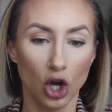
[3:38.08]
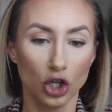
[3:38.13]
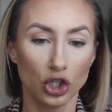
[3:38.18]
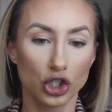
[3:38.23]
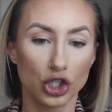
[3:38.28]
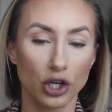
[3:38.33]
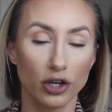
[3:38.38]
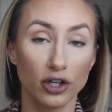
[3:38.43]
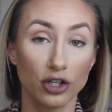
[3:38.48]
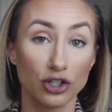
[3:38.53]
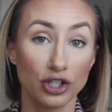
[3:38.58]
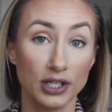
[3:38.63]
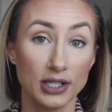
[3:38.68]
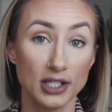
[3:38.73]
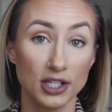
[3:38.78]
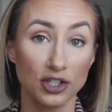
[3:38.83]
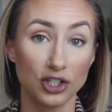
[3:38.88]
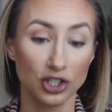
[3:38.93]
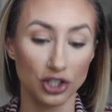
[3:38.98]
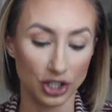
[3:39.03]
So your
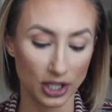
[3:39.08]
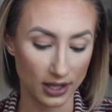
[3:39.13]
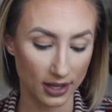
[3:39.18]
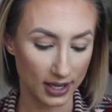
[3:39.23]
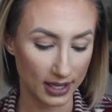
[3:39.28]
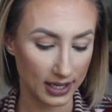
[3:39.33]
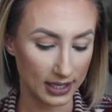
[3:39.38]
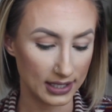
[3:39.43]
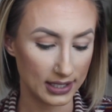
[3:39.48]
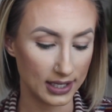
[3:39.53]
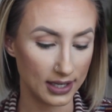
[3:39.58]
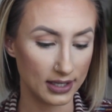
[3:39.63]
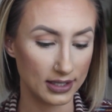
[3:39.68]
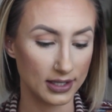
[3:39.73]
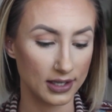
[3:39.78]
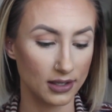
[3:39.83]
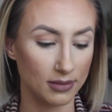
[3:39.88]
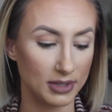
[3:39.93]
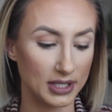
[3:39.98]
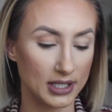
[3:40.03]
transition shade, like I said, is
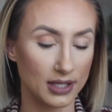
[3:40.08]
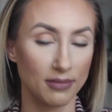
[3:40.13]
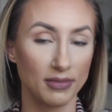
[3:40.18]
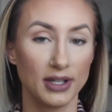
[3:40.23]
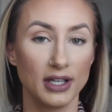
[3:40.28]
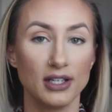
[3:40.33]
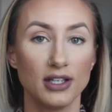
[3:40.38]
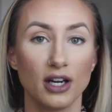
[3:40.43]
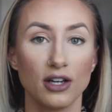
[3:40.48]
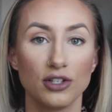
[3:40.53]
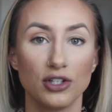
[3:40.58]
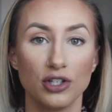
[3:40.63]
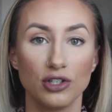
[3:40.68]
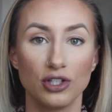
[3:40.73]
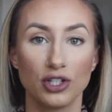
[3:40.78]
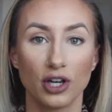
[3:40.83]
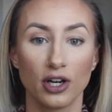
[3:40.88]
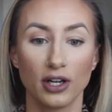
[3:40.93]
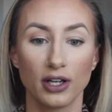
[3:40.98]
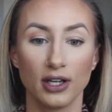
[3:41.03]
going to be something not too
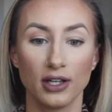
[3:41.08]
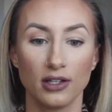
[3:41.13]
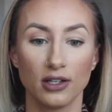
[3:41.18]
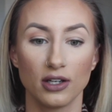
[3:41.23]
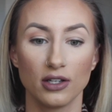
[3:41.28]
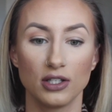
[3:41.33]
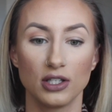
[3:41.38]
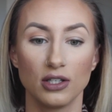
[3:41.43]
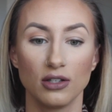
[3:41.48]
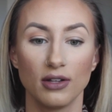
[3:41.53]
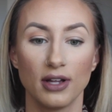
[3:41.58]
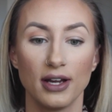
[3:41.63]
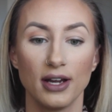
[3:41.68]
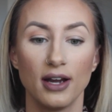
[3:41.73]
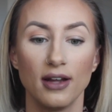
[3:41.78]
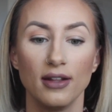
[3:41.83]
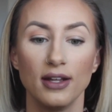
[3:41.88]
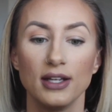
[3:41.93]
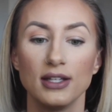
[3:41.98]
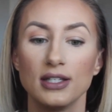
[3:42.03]
dark and not too light.
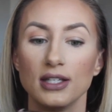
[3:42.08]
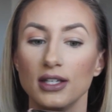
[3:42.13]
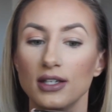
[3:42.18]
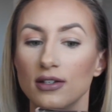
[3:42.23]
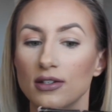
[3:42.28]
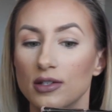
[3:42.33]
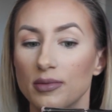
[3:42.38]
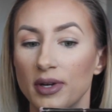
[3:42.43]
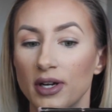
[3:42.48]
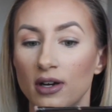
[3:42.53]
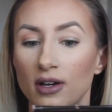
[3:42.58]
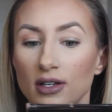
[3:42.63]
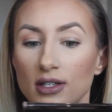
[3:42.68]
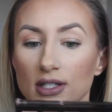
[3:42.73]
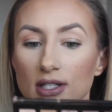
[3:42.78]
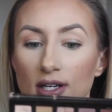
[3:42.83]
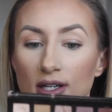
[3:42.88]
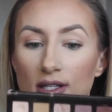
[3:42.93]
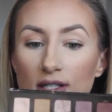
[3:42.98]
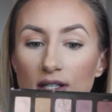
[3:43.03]
I like to use my
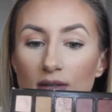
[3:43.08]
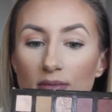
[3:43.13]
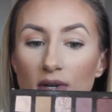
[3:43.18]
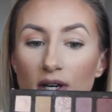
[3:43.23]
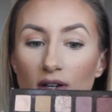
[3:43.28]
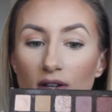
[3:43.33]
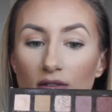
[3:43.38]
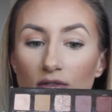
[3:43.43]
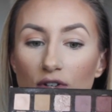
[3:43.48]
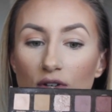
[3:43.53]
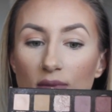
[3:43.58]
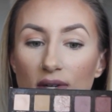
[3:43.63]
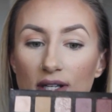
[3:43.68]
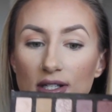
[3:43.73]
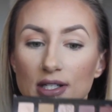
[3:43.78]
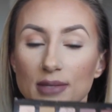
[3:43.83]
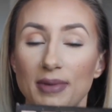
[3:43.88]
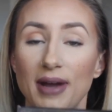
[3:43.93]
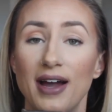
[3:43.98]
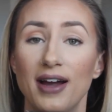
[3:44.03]
Anastasia Modern
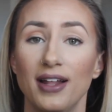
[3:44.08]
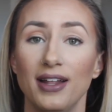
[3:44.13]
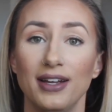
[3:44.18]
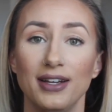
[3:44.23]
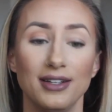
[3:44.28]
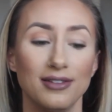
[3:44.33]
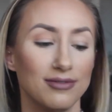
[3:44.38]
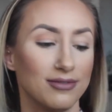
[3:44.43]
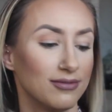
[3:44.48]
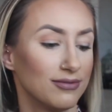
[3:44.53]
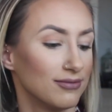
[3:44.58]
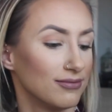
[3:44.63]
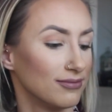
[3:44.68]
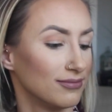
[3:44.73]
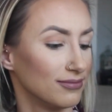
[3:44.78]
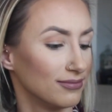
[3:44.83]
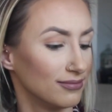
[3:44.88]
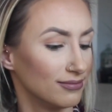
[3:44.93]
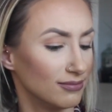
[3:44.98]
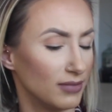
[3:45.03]
Romance palette.
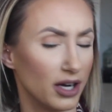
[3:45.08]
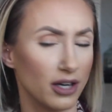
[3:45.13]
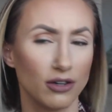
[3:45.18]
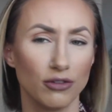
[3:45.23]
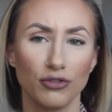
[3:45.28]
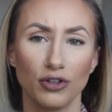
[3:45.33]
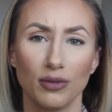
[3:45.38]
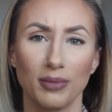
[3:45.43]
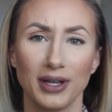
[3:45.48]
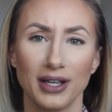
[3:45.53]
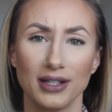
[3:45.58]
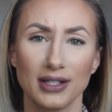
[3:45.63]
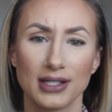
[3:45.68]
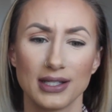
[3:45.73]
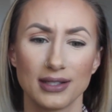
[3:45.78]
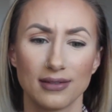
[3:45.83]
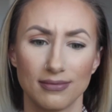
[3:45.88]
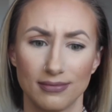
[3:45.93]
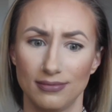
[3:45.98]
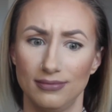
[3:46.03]
Modern
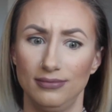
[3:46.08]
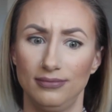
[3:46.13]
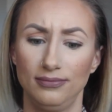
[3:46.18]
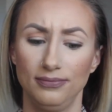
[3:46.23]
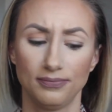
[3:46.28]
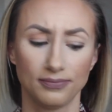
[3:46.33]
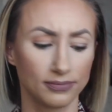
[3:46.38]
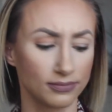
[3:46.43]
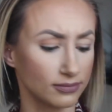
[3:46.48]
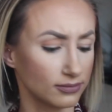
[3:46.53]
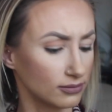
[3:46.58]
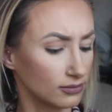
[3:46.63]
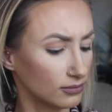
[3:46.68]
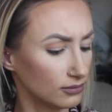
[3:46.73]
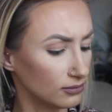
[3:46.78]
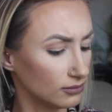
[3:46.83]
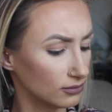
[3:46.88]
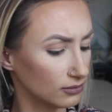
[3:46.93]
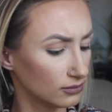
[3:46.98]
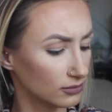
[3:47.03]
Romance.
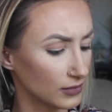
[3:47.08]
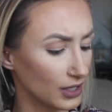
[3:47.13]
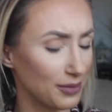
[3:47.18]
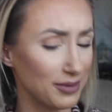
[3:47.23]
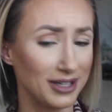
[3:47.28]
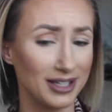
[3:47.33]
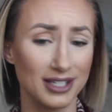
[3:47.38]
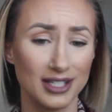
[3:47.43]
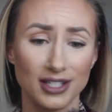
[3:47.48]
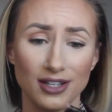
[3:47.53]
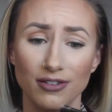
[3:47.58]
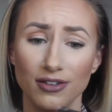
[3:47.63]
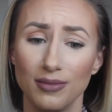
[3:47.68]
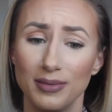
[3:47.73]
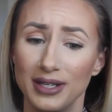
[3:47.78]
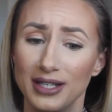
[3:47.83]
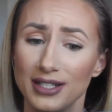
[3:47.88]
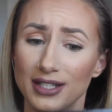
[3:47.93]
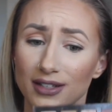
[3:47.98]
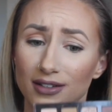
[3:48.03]
I mean, it's so
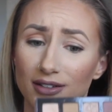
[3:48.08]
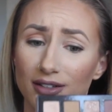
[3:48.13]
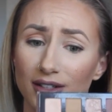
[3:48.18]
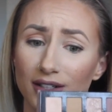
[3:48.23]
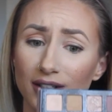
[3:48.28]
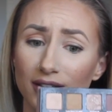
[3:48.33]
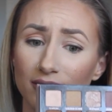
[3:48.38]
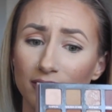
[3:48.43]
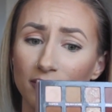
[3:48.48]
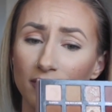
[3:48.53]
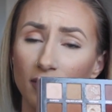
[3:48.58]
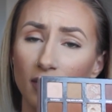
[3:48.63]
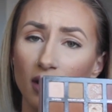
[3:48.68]
romantic looking.